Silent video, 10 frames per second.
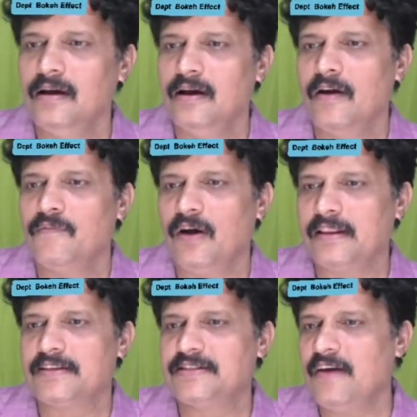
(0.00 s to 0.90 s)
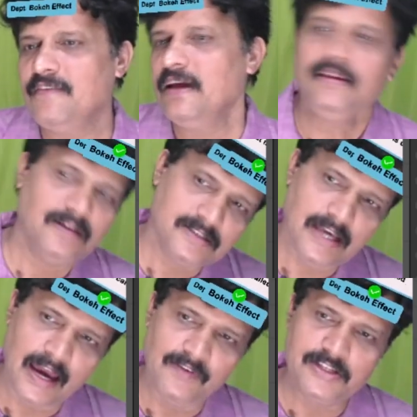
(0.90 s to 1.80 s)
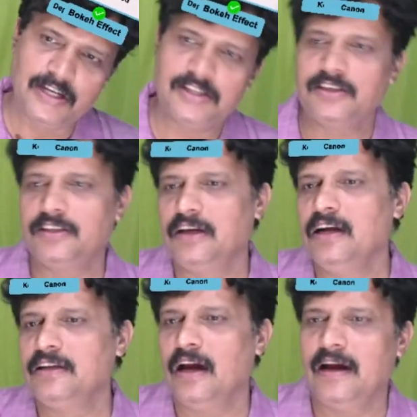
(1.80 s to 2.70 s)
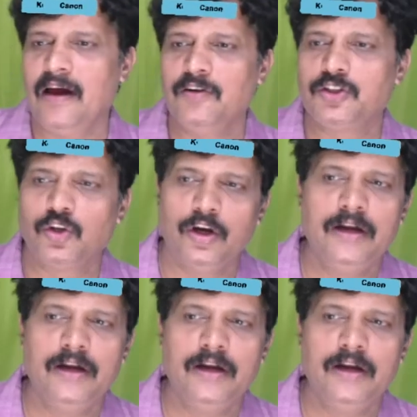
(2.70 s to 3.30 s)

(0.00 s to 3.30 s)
For the seventh, see, I will just tilt and I will show it.